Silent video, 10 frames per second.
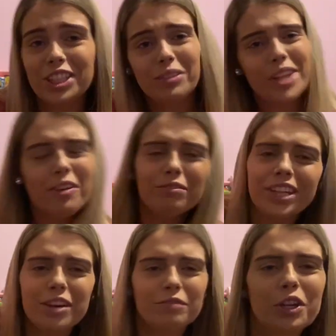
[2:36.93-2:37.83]
your nail
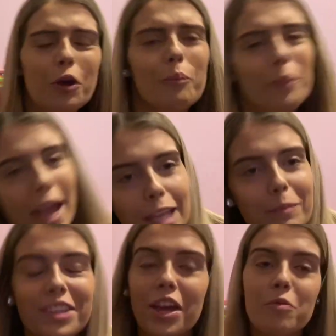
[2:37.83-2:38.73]
freed up for your
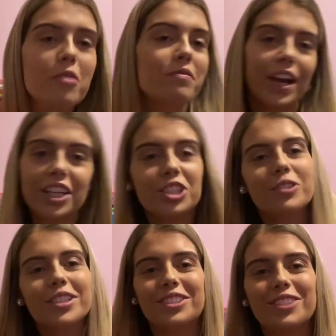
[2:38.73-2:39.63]
baby. They won't fight you
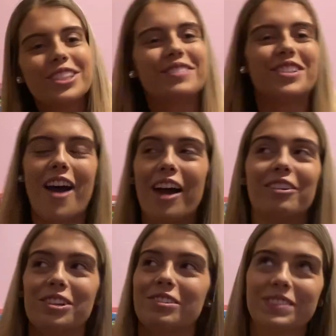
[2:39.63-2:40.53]
on it, trust me. No, I
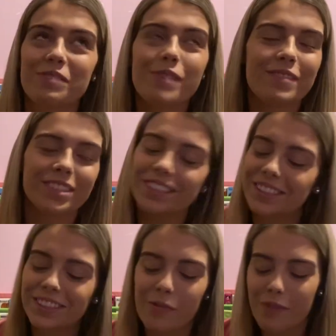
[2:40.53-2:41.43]
don't know if your baby's
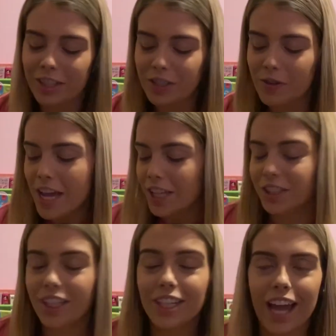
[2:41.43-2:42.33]
gonna still fight you.
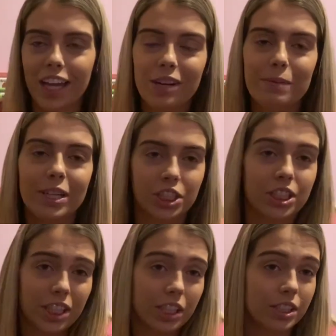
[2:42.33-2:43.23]
I can admit she
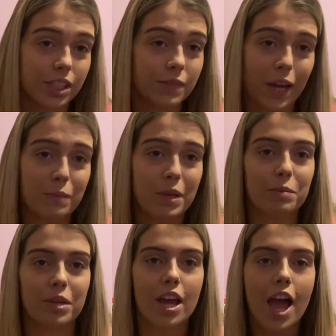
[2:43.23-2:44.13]
still does fight me,
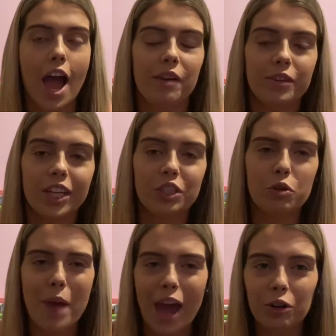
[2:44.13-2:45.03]
but I feel like
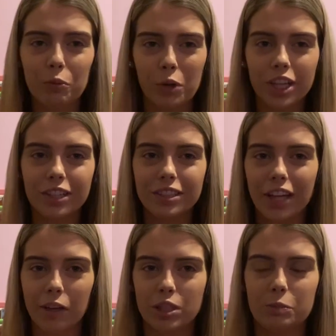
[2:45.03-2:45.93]
no matter what
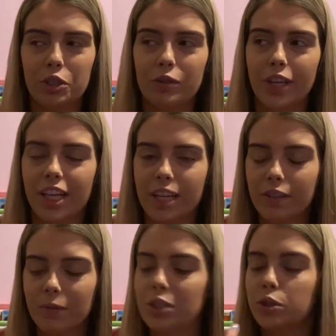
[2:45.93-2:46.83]
nail trimmer you get,
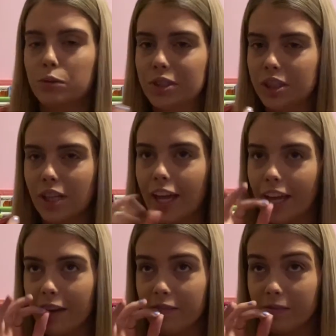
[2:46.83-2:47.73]
even with doing, like
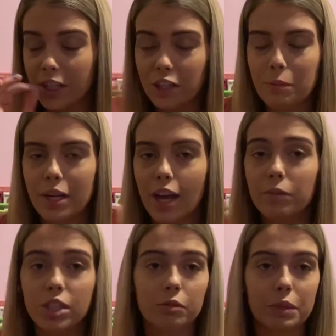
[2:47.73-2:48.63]
I can admit
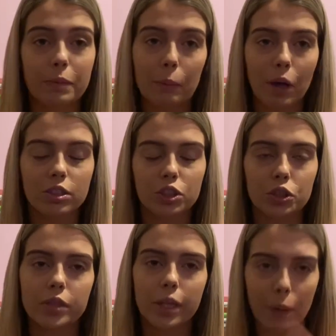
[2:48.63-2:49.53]
I've done it with my mom
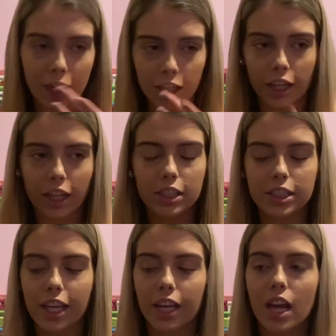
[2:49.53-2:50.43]
too, like bite her
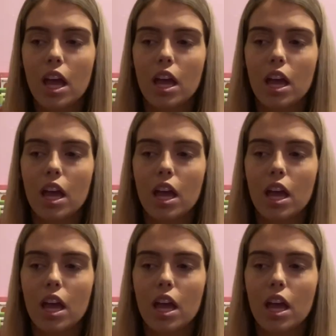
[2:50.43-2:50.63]
nails, and